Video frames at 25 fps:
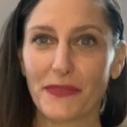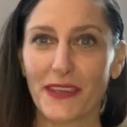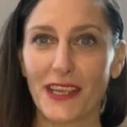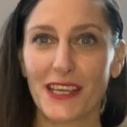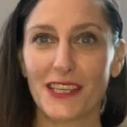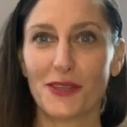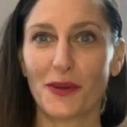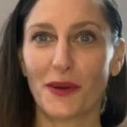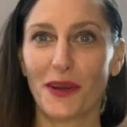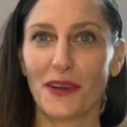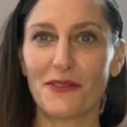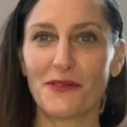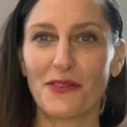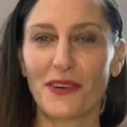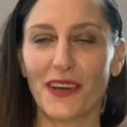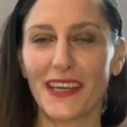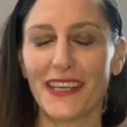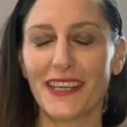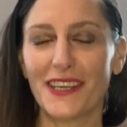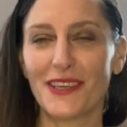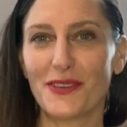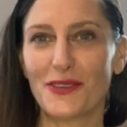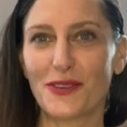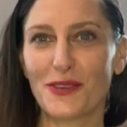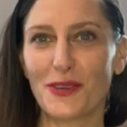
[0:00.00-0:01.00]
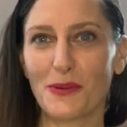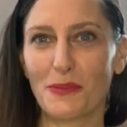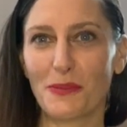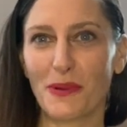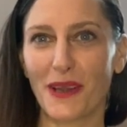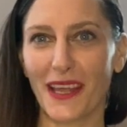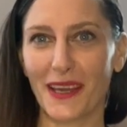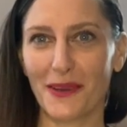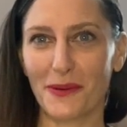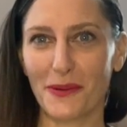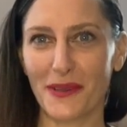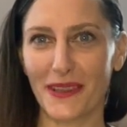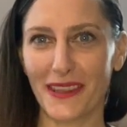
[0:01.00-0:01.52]
So I invite you to
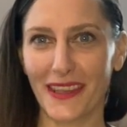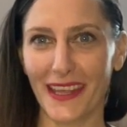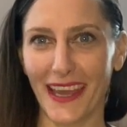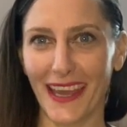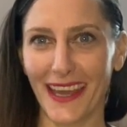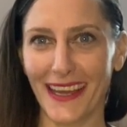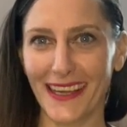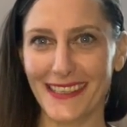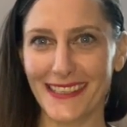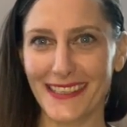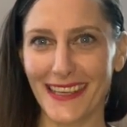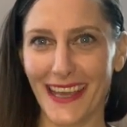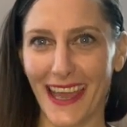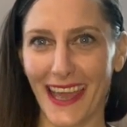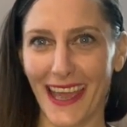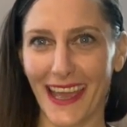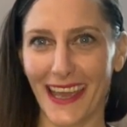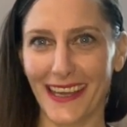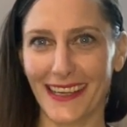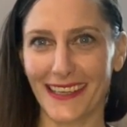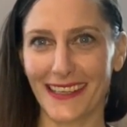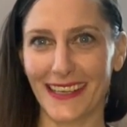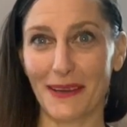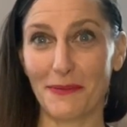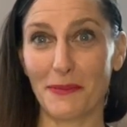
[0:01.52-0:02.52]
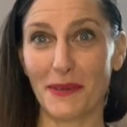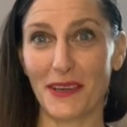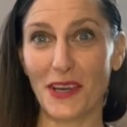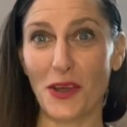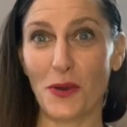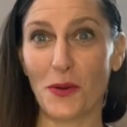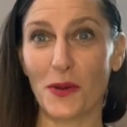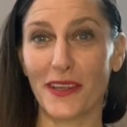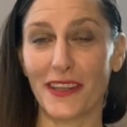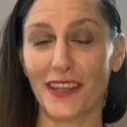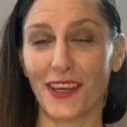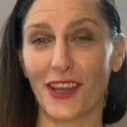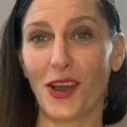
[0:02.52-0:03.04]
play with that and let me know
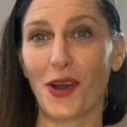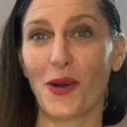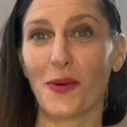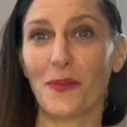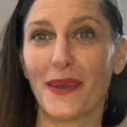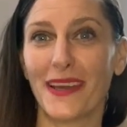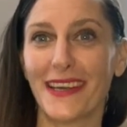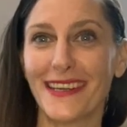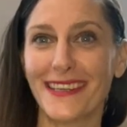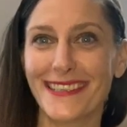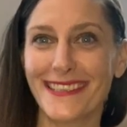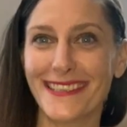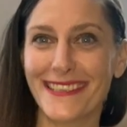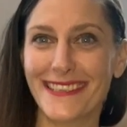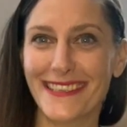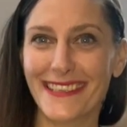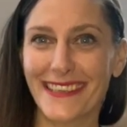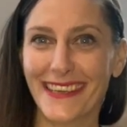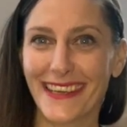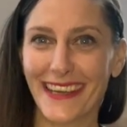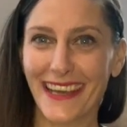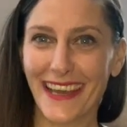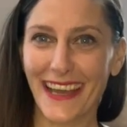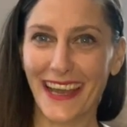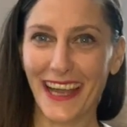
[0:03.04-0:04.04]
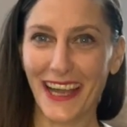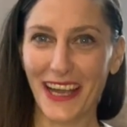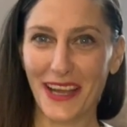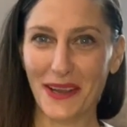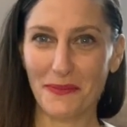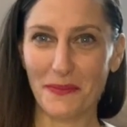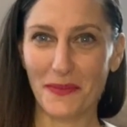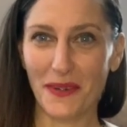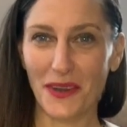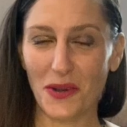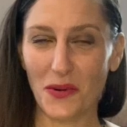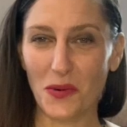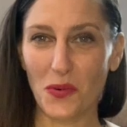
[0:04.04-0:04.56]
in the comments
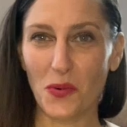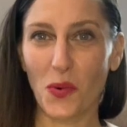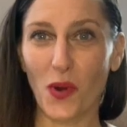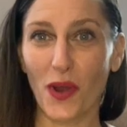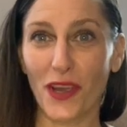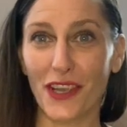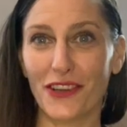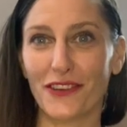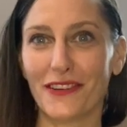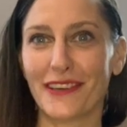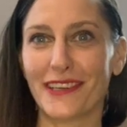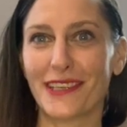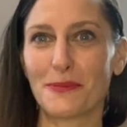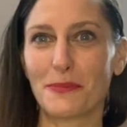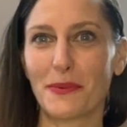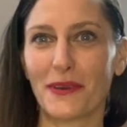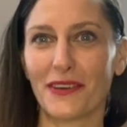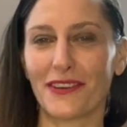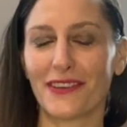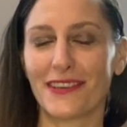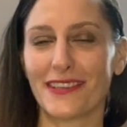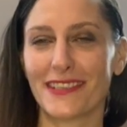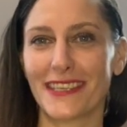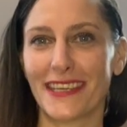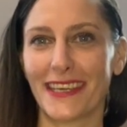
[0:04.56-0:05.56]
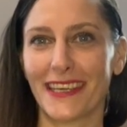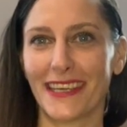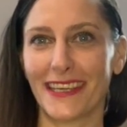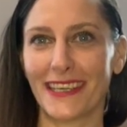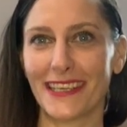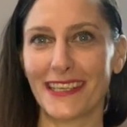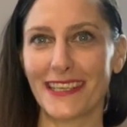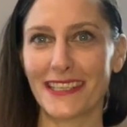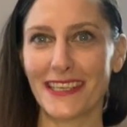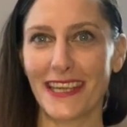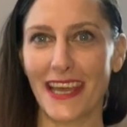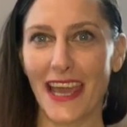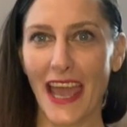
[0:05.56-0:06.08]
um, what your experience
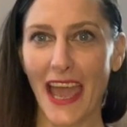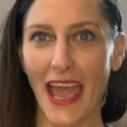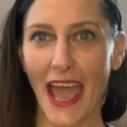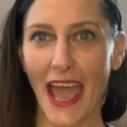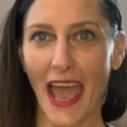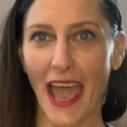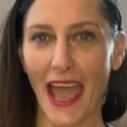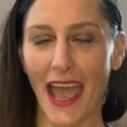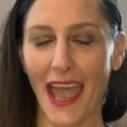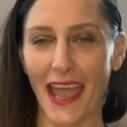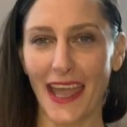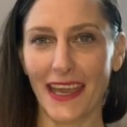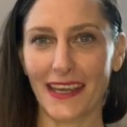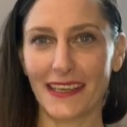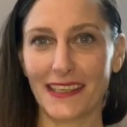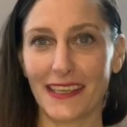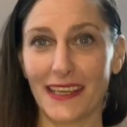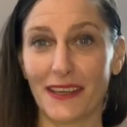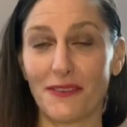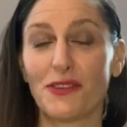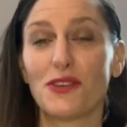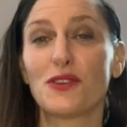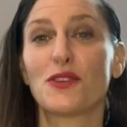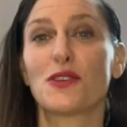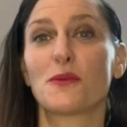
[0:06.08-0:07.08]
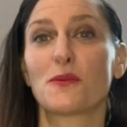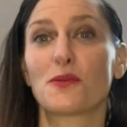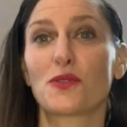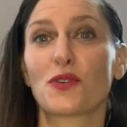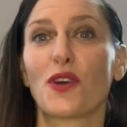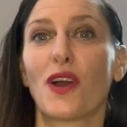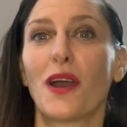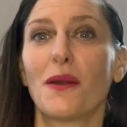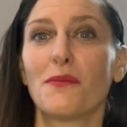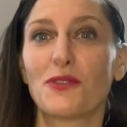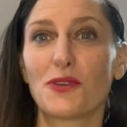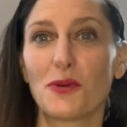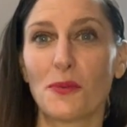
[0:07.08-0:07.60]
is. And if you
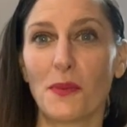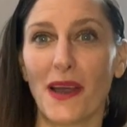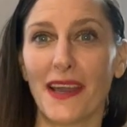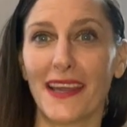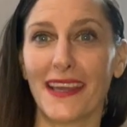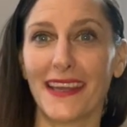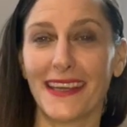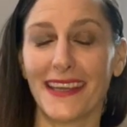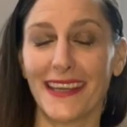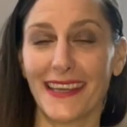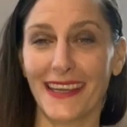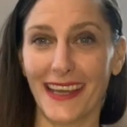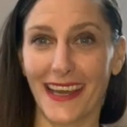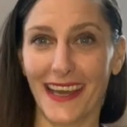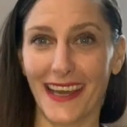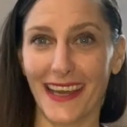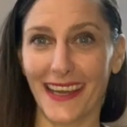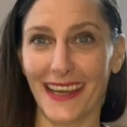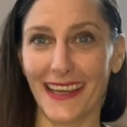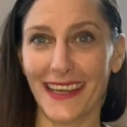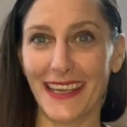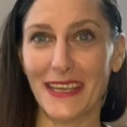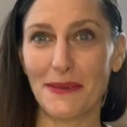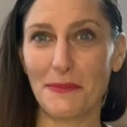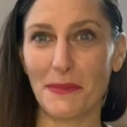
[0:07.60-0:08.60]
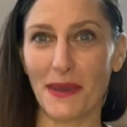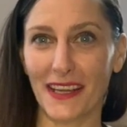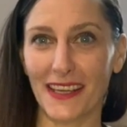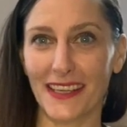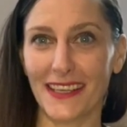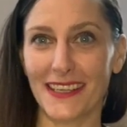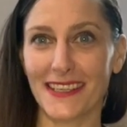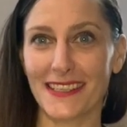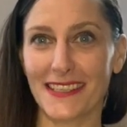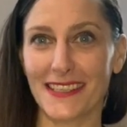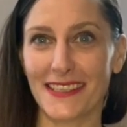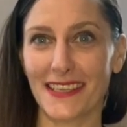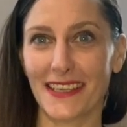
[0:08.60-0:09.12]
subscribe to my uh, email
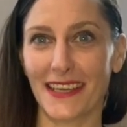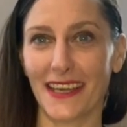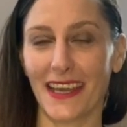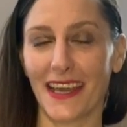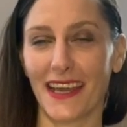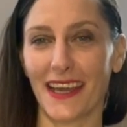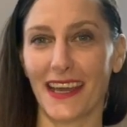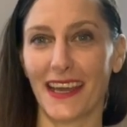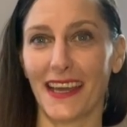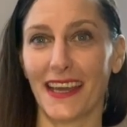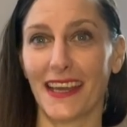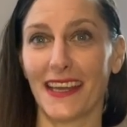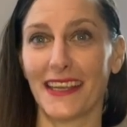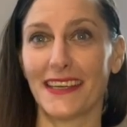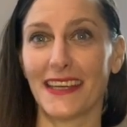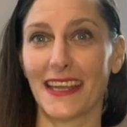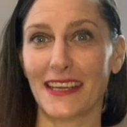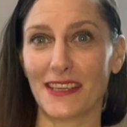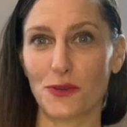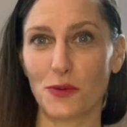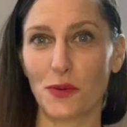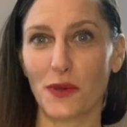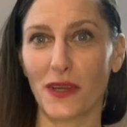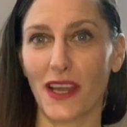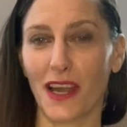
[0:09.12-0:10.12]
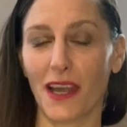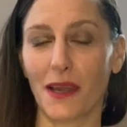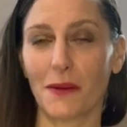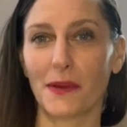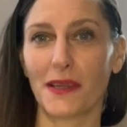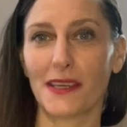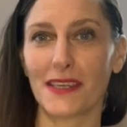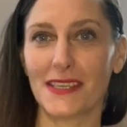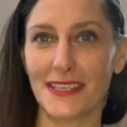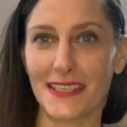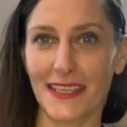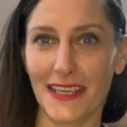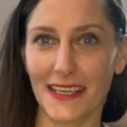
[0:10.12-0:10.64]
list, uh, next week I'm
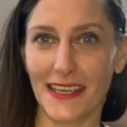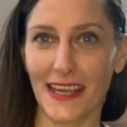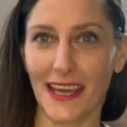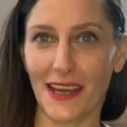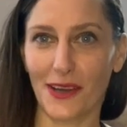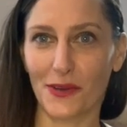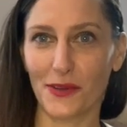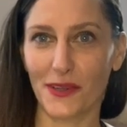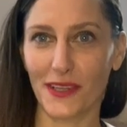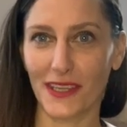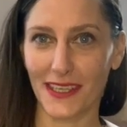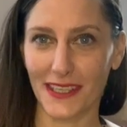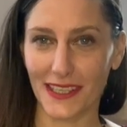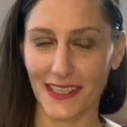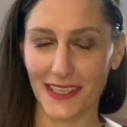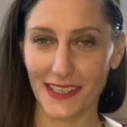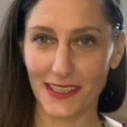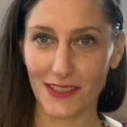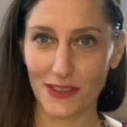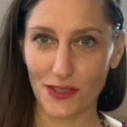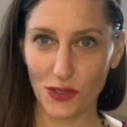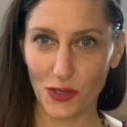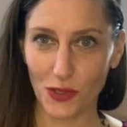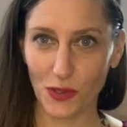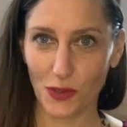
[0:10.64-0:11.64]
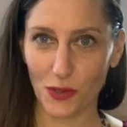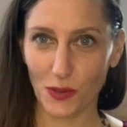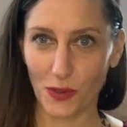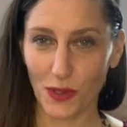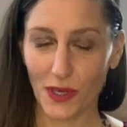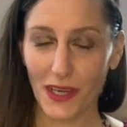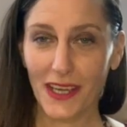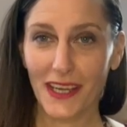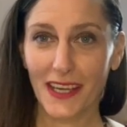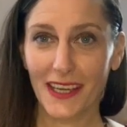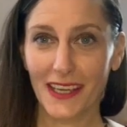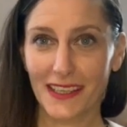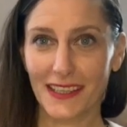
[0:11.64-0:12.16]
going to send out the link to
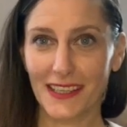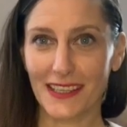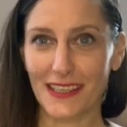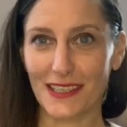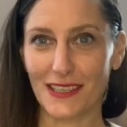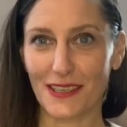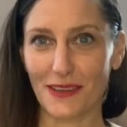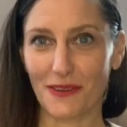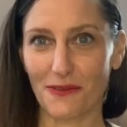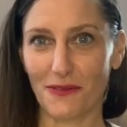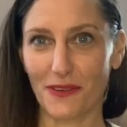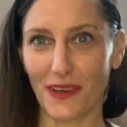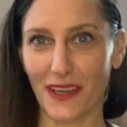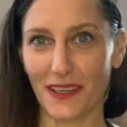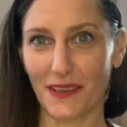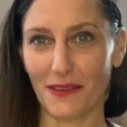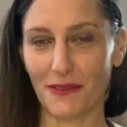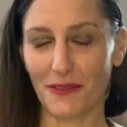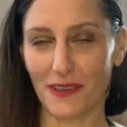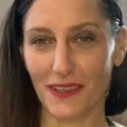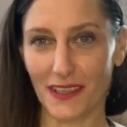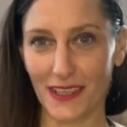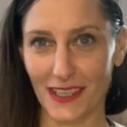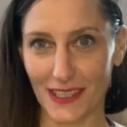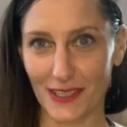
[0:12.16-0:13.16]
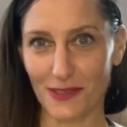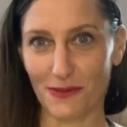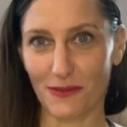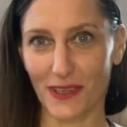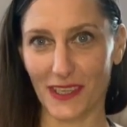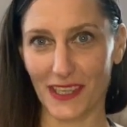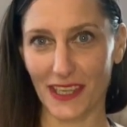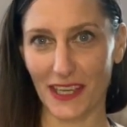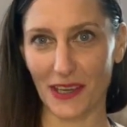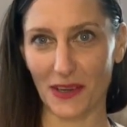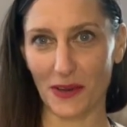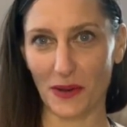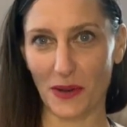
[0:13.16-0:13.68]
this vi this
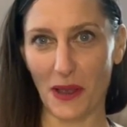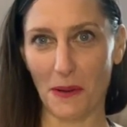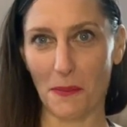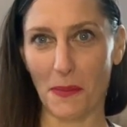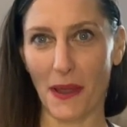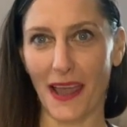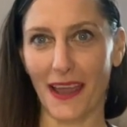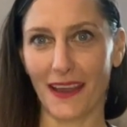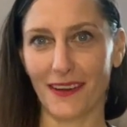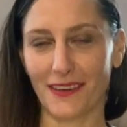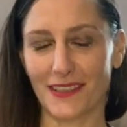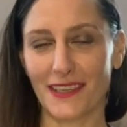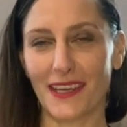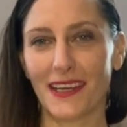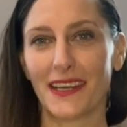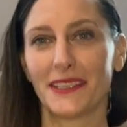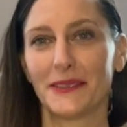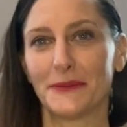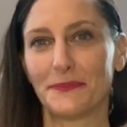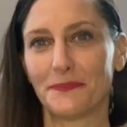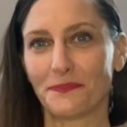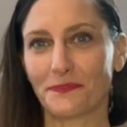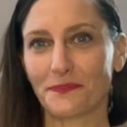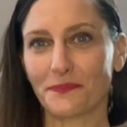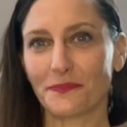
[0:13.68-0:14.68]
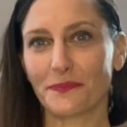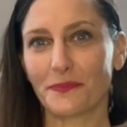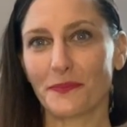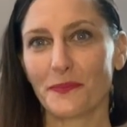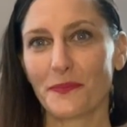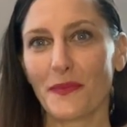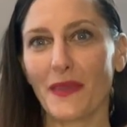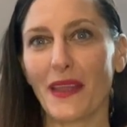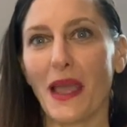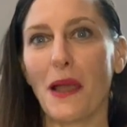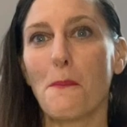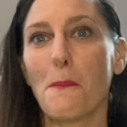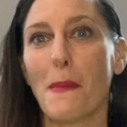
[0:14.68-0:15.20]
video about
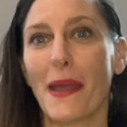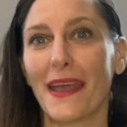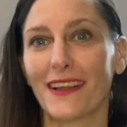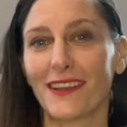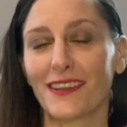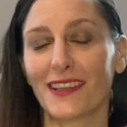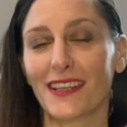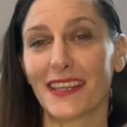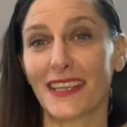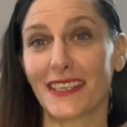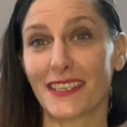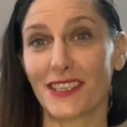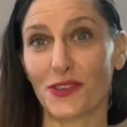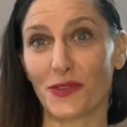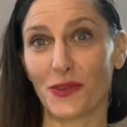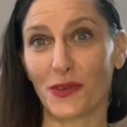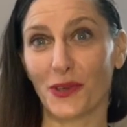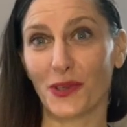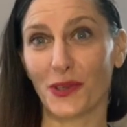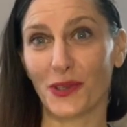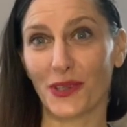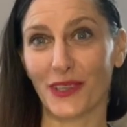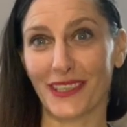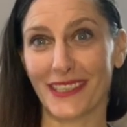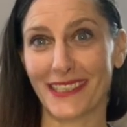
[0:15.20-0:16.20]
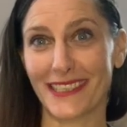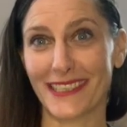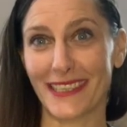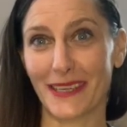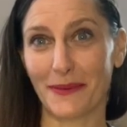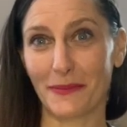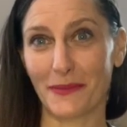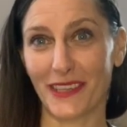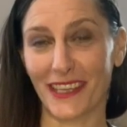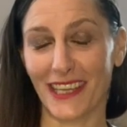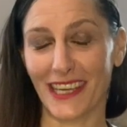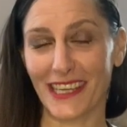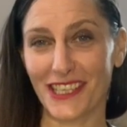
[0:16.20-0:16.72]
male clitoral
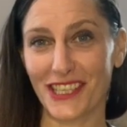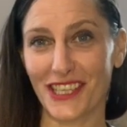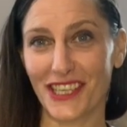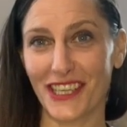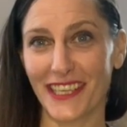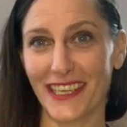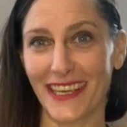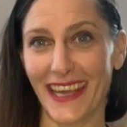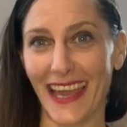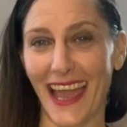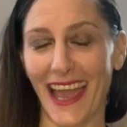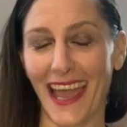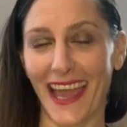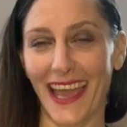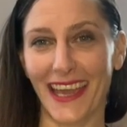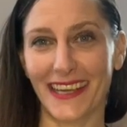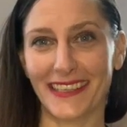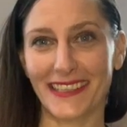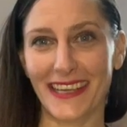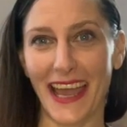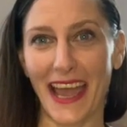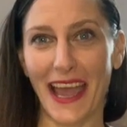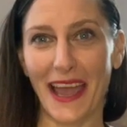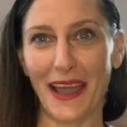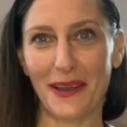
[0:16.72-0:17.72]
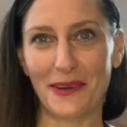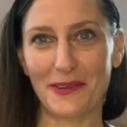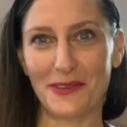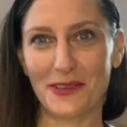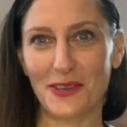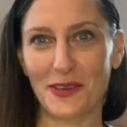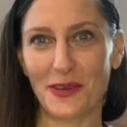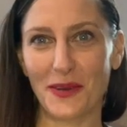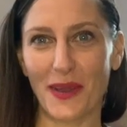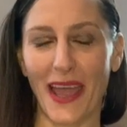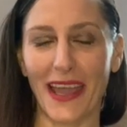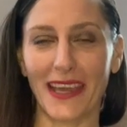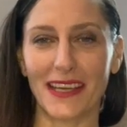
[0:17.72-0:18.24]
stimulation and how
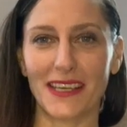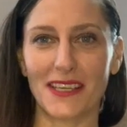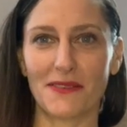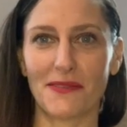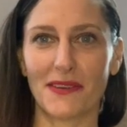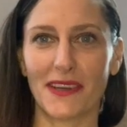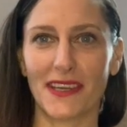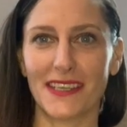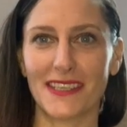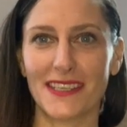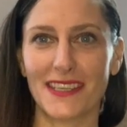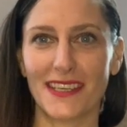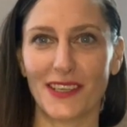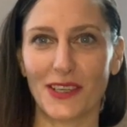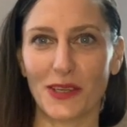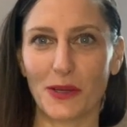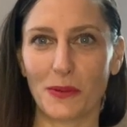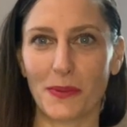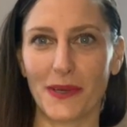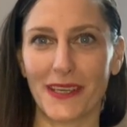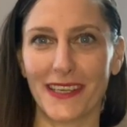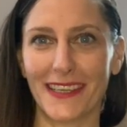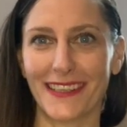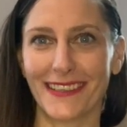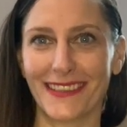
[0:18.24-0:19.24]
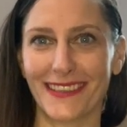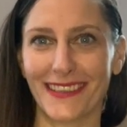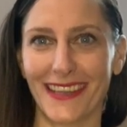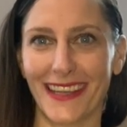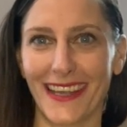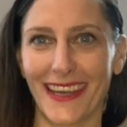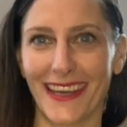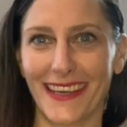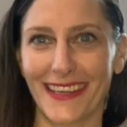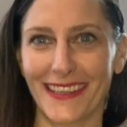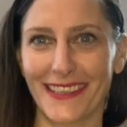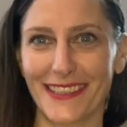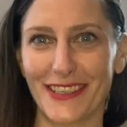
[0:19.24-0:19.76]
to activate your pineal
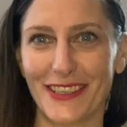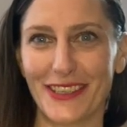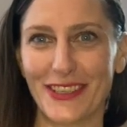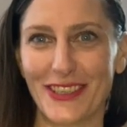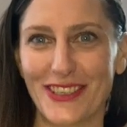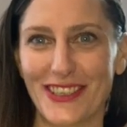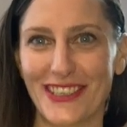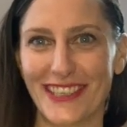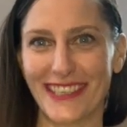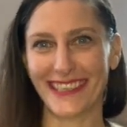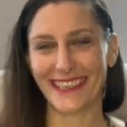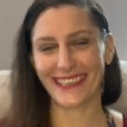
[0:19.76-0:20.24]
gland using